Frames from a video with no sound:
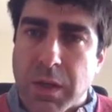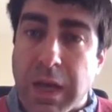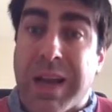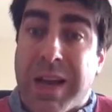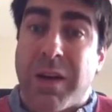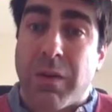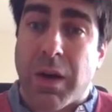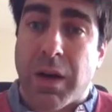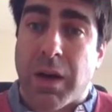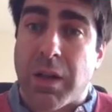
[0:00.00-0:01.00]
How,
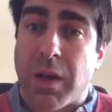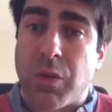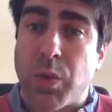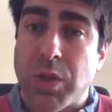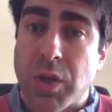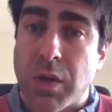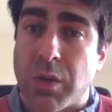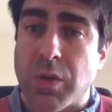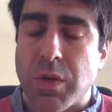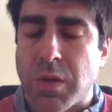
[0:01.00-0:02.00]
at which cost?